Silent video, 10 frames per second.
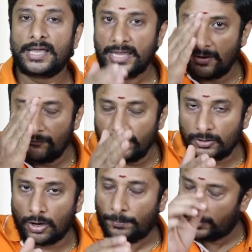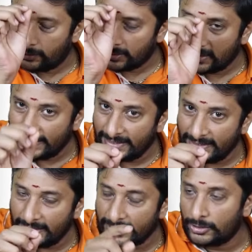Every component, on
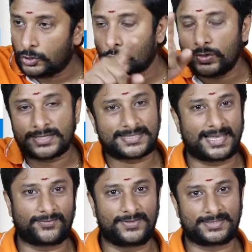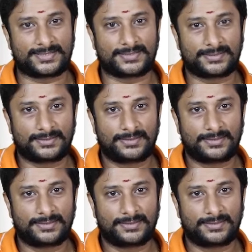clicking it, will do a service.